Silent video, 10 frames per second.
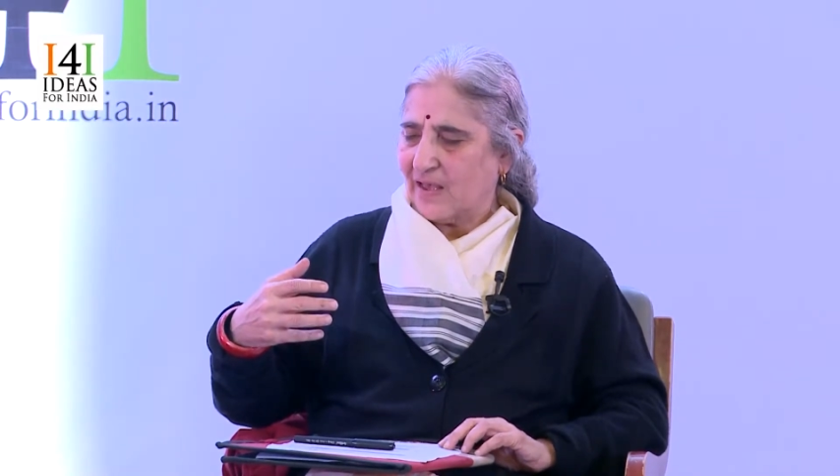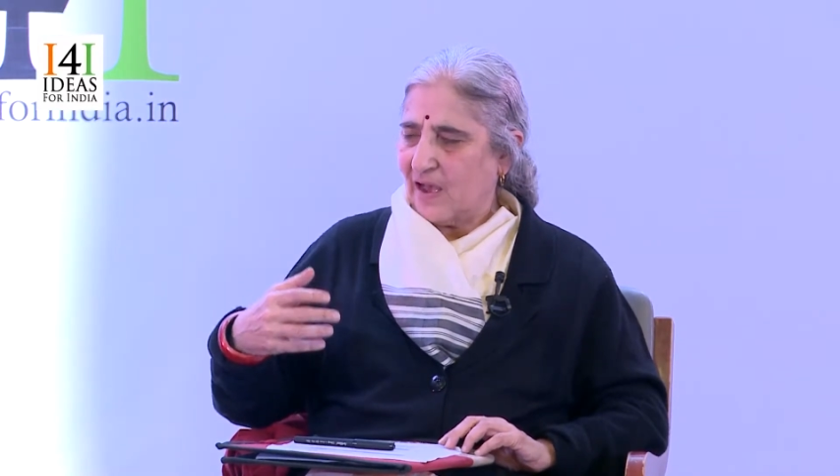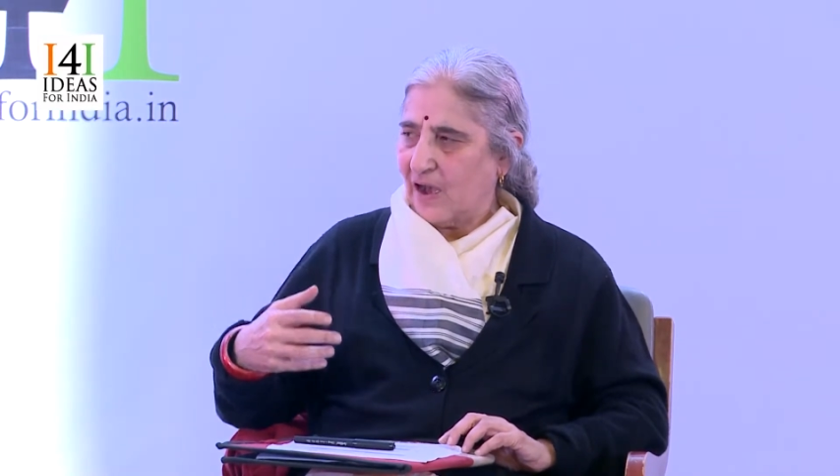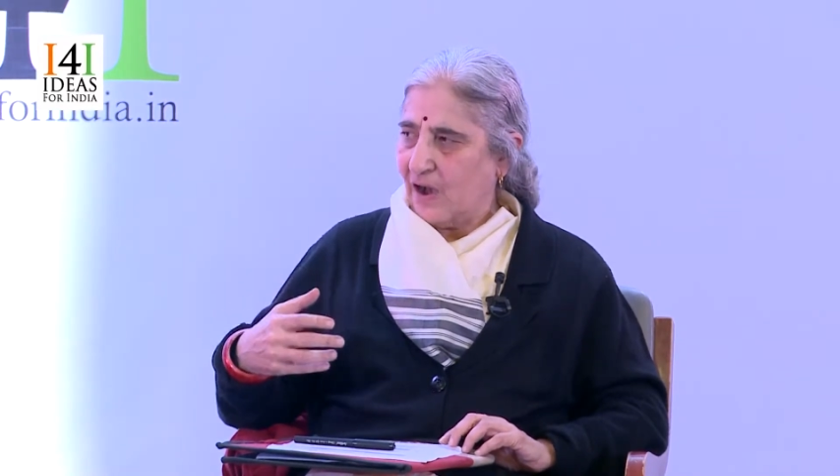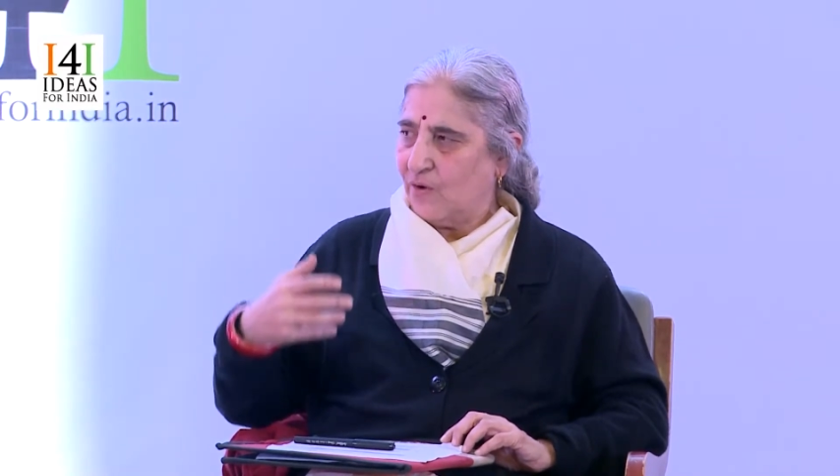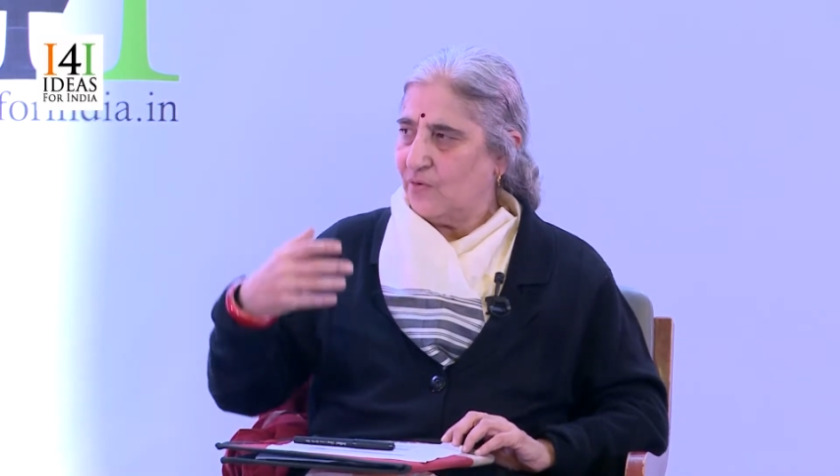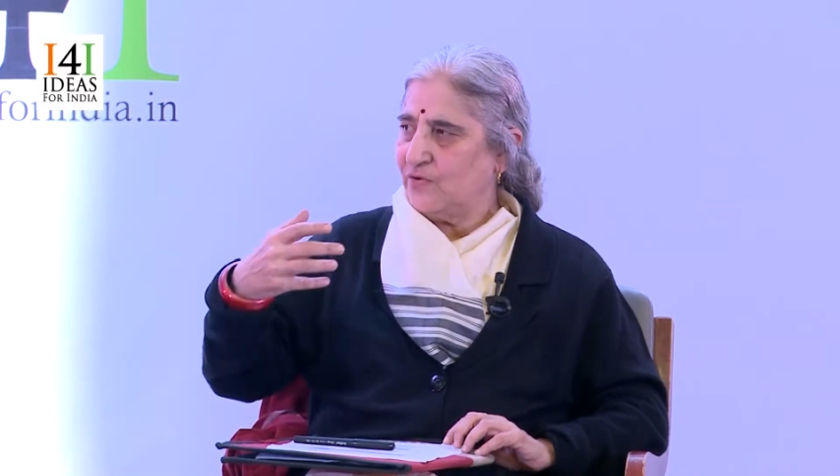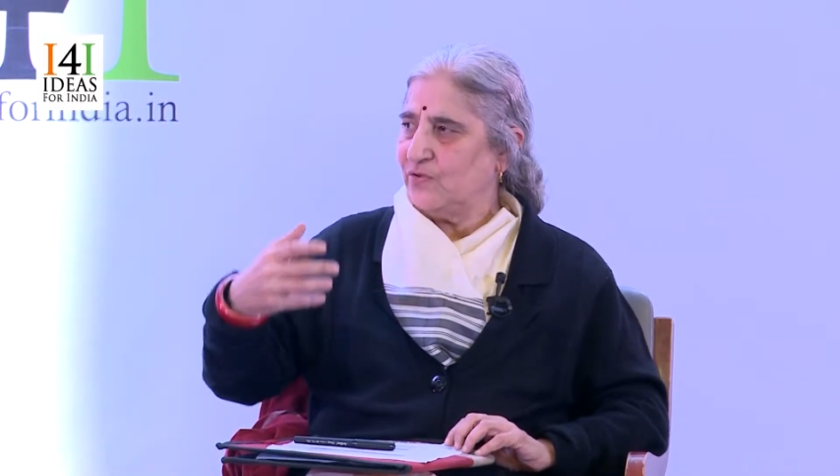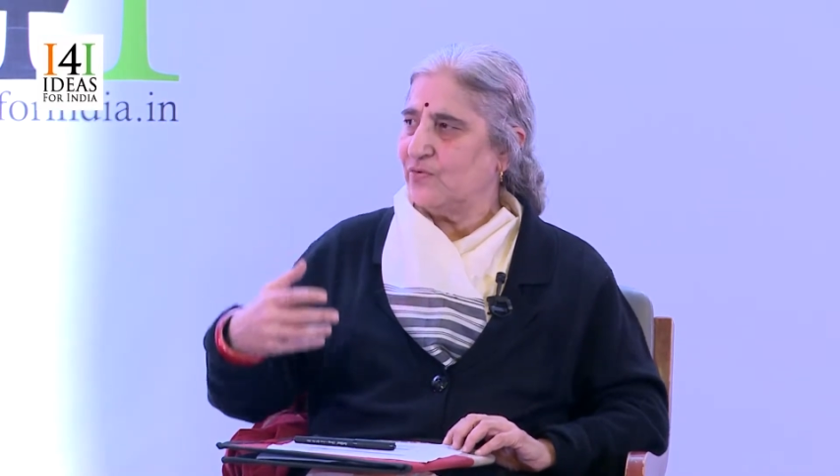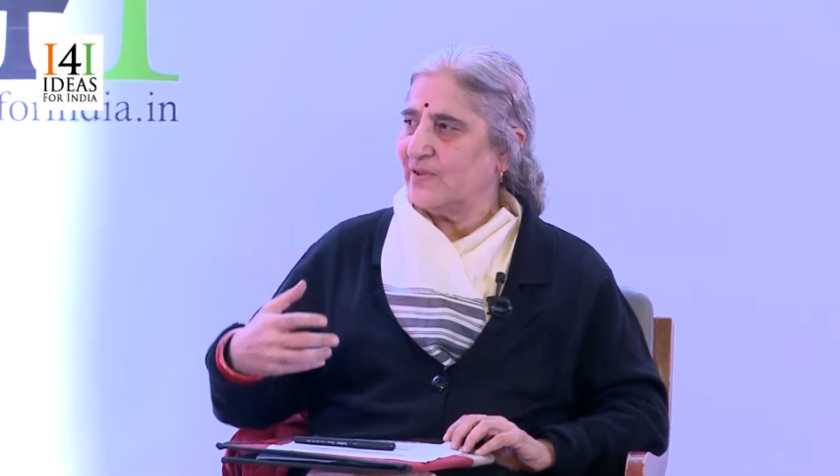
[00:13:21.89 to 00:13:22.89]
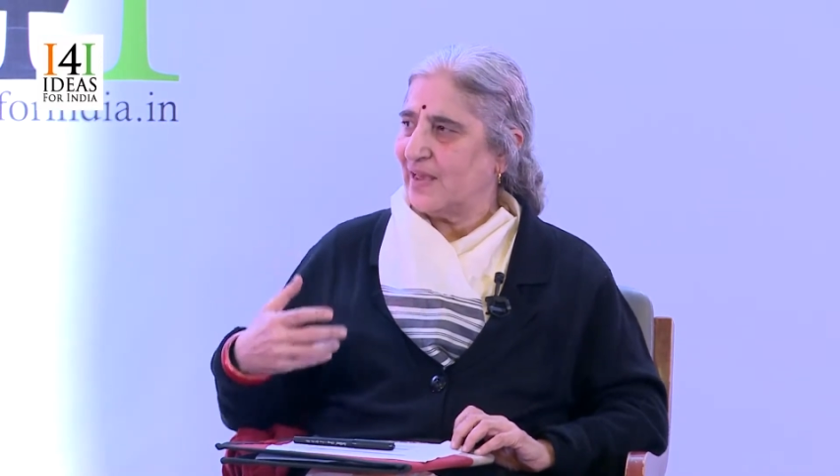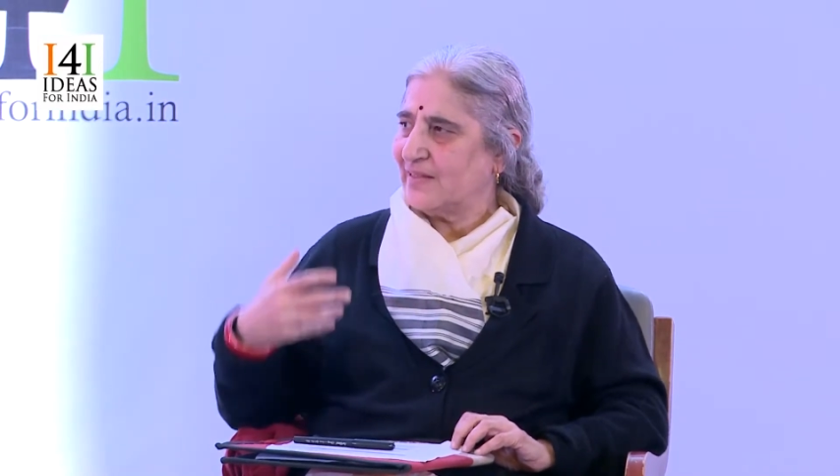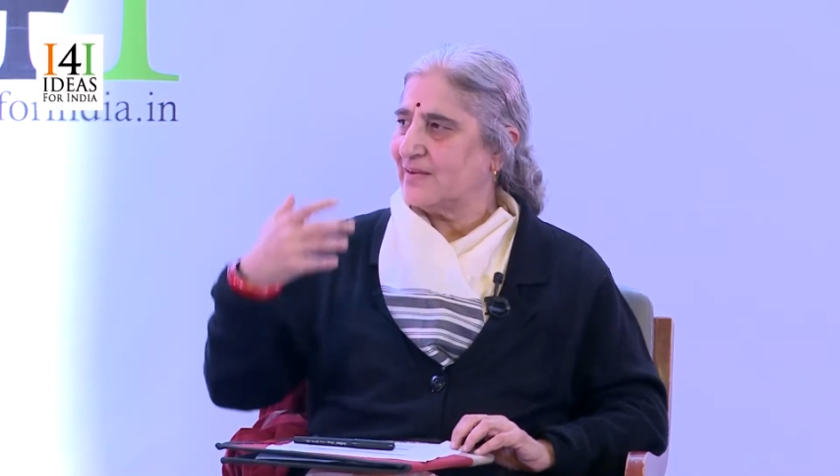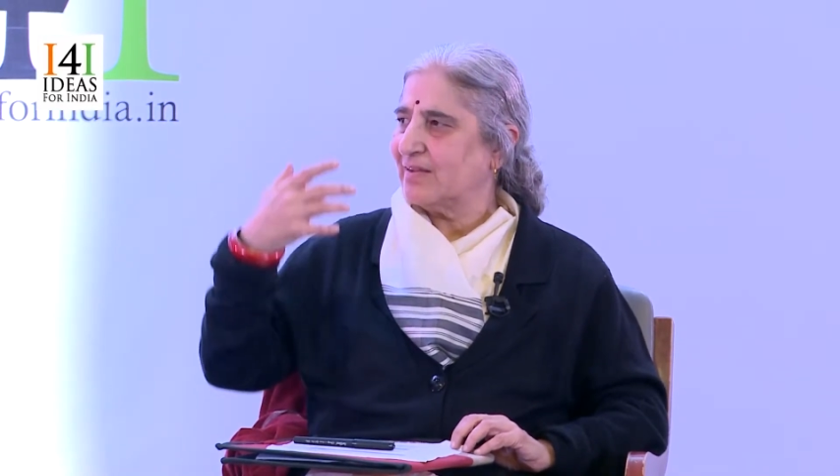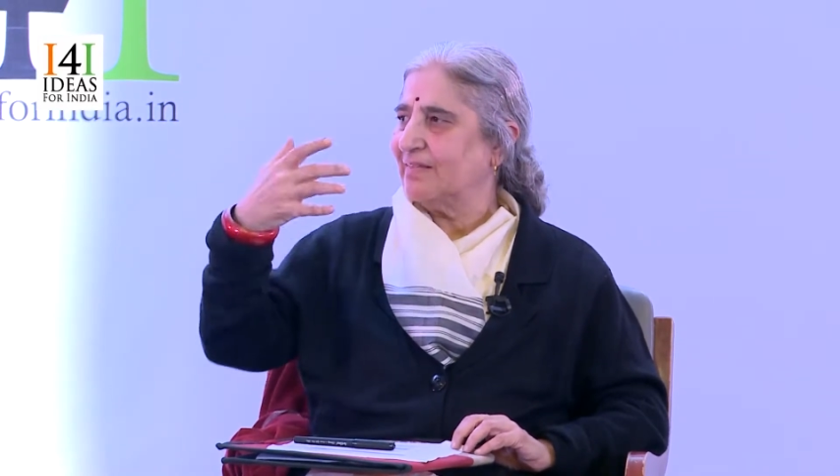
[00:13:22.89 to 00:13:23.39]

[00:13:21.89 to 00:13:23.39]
how do you get